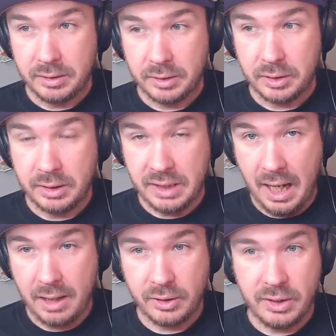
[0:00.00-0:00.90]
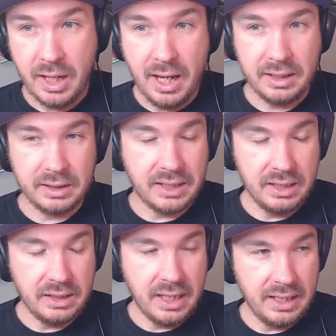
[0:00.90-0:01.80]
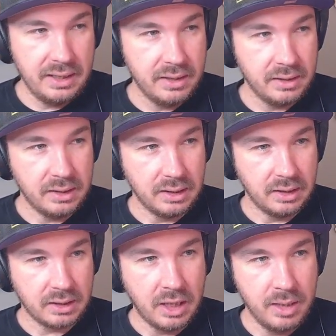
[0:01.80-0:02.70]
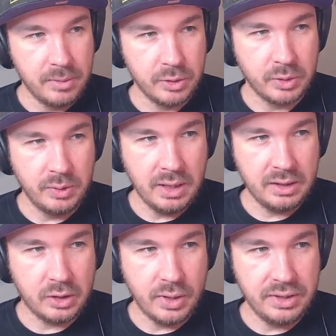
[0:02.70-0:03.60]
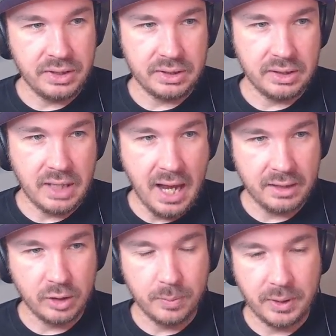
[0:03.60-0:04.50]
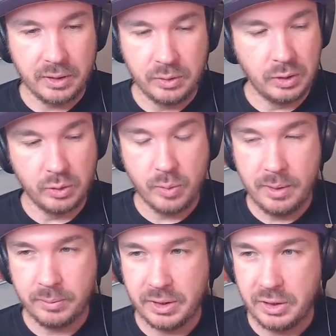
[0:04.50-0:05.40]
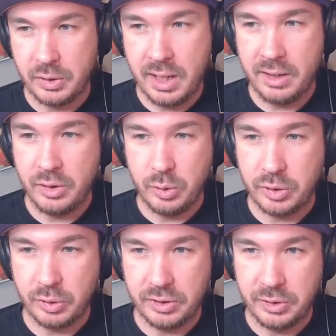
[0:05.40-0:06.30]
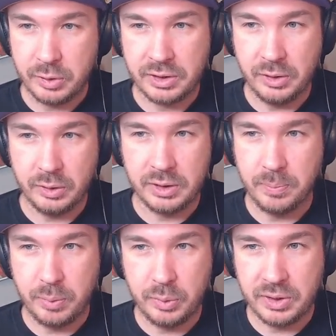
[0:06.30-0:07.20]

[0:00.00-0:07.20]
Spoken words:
attacker and a 10k combo, so not the craziest attacker, but you know, remember that you can use your leader skill to boost